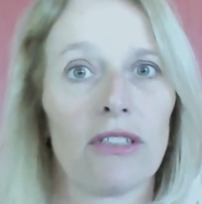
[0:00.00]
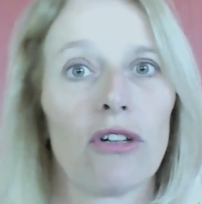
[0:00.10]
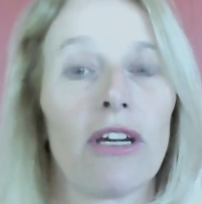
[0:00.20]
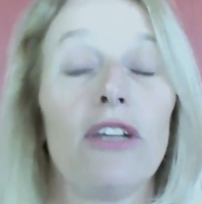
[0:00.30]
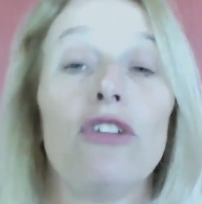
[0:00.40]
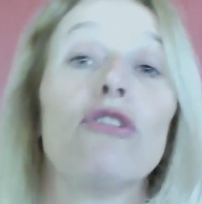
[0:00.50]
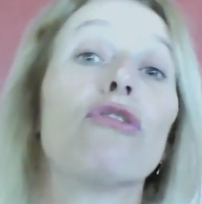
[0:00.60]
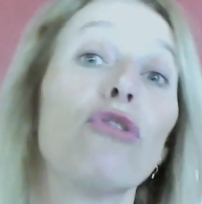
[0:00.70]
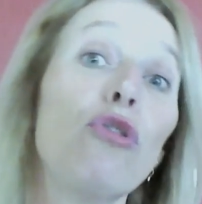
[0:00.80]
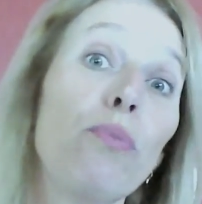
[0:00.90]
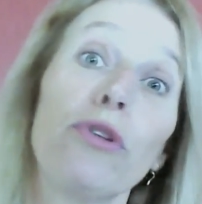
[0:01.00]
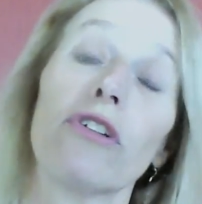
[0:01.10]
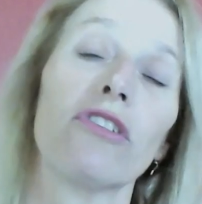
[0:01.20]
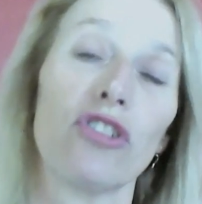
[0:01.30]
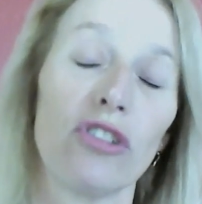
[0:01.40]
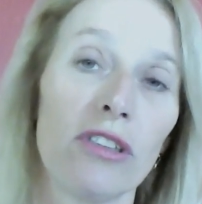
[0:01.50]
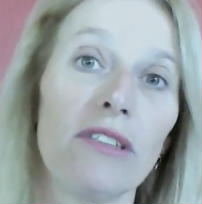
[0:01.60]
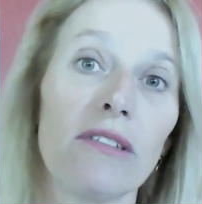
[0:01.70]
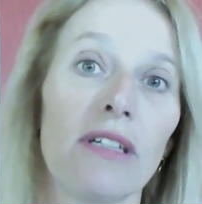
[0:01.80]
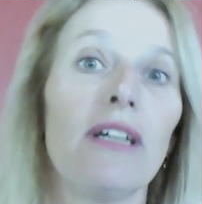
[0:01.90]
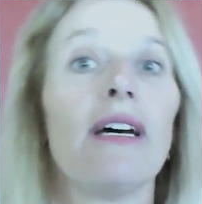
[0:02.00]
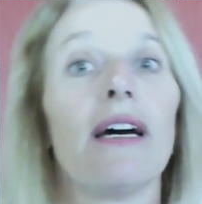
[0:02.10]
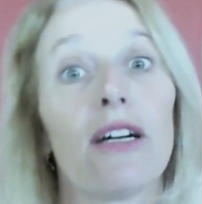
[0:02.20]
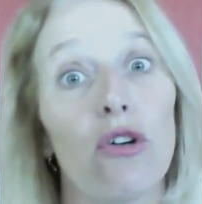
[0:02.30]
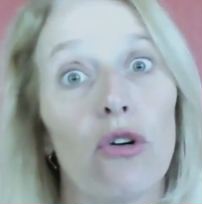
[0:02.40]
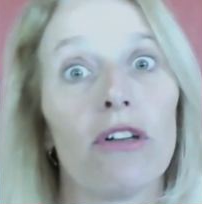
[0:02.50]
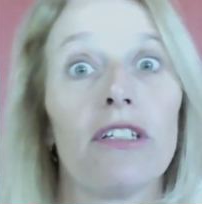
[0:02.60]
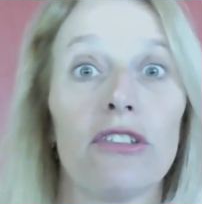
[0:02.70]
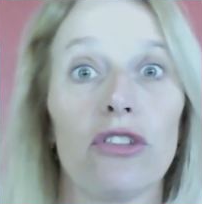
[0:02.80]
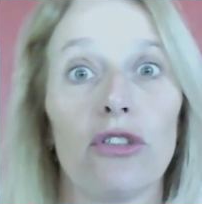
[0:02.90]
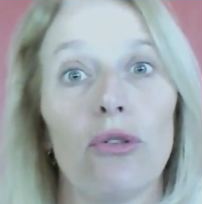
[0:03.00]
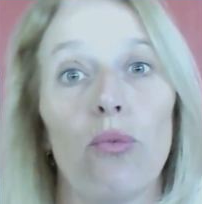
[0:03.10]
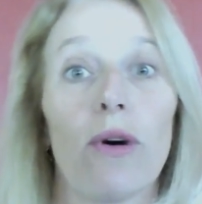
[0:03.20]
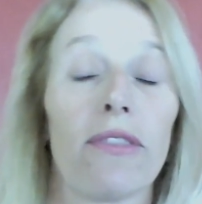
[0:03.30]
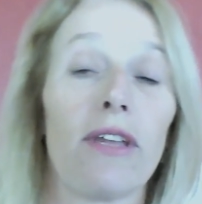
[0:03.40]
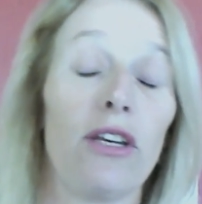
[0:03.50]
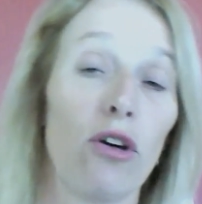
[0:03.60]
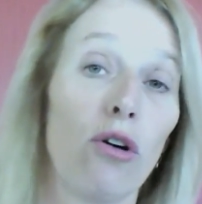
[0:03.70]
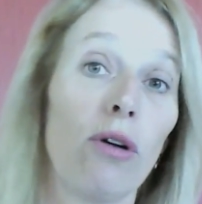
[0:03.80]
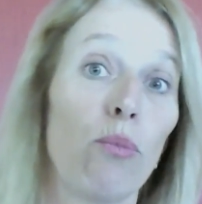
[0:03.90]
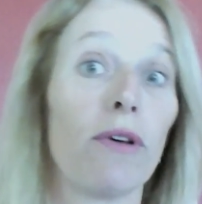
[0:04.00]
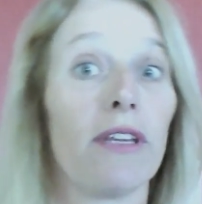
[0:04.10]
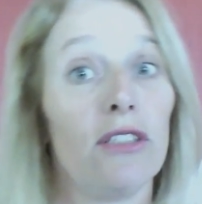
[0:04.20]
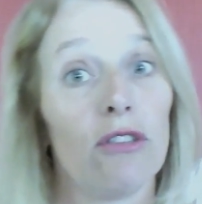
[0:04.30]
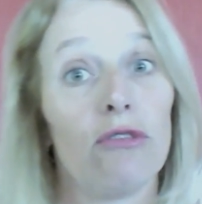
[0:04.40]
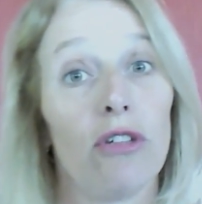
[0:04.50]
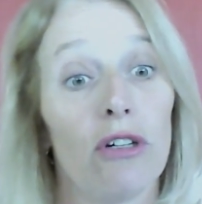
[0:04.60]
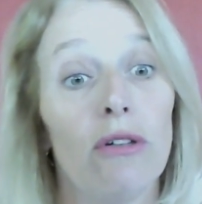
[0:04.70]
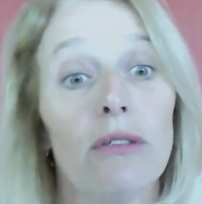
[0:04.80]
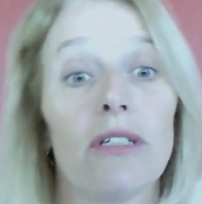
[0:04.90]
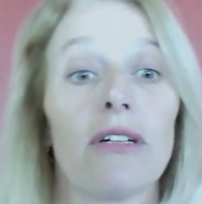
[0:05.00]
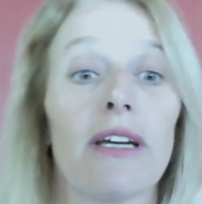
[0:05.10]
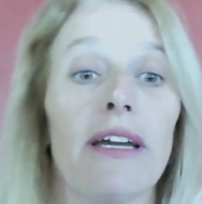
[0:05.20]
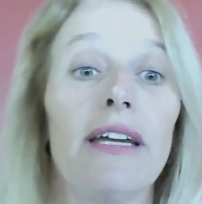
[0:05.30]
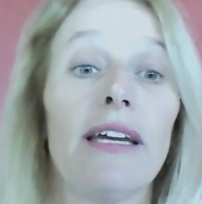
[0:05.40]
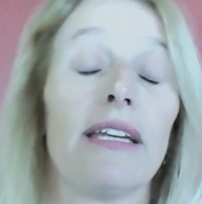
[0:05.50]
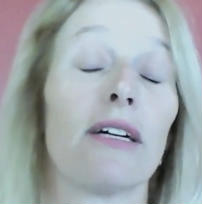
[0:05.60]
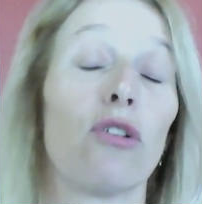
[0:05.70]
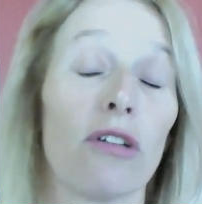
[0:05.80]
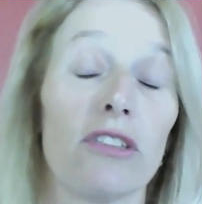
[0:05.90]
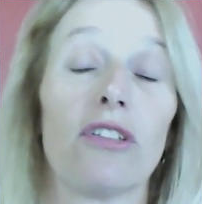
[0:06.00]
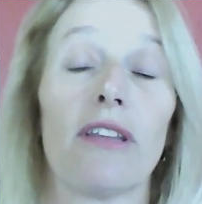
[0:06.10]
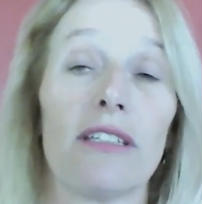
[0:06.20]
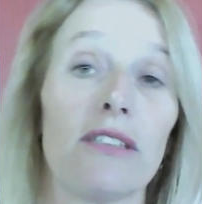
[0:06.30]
Okay, you group your students according to what they know and what they don't know, okay, and according to their